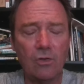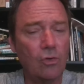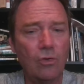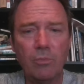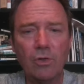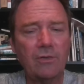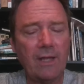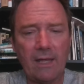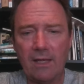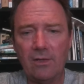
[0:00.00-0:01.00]
Google Books
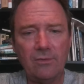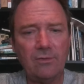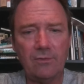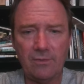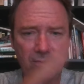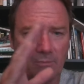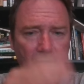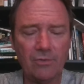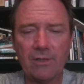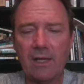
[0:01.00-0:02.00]
has them
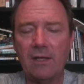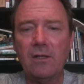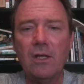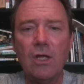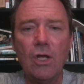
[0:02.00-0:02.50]
all scanned.